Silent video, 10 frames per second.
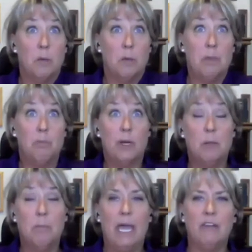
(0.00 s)
be
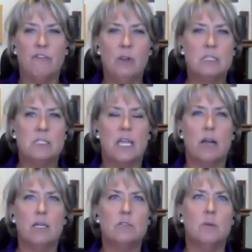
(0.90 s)
pretty painful and
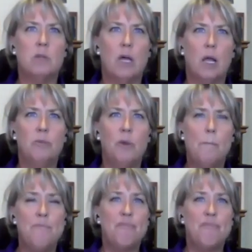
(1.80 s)
scary sometimes.